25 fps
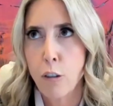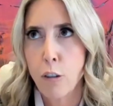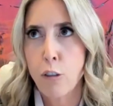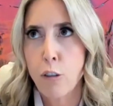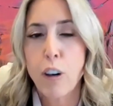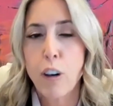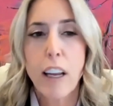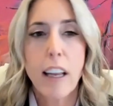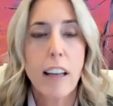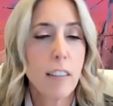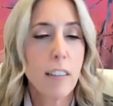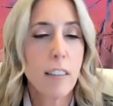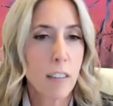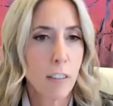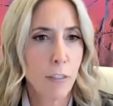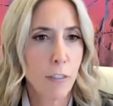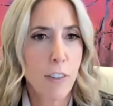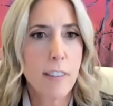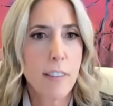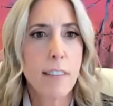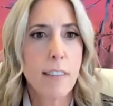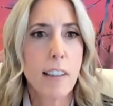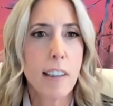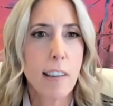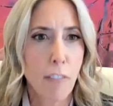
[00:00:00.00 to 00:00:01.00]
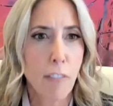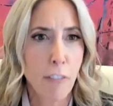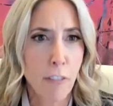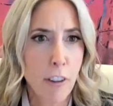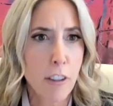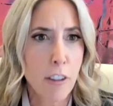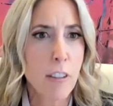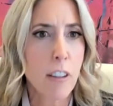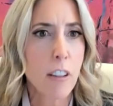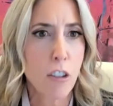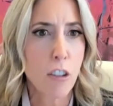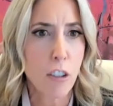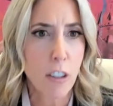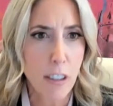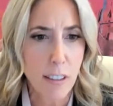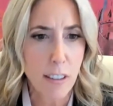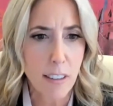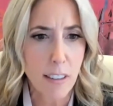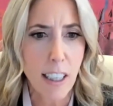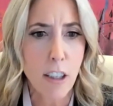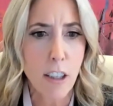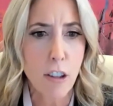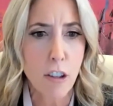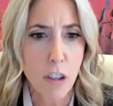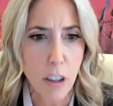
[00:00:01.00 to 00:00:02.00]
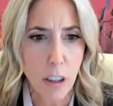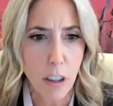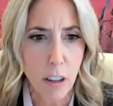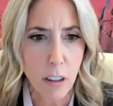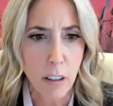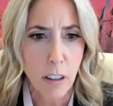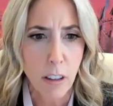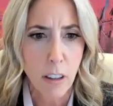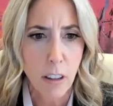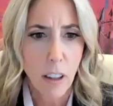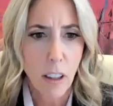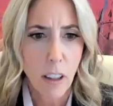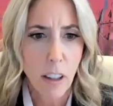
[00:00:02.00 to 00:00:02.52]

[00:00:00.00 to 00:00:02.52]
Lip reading: race for digitization.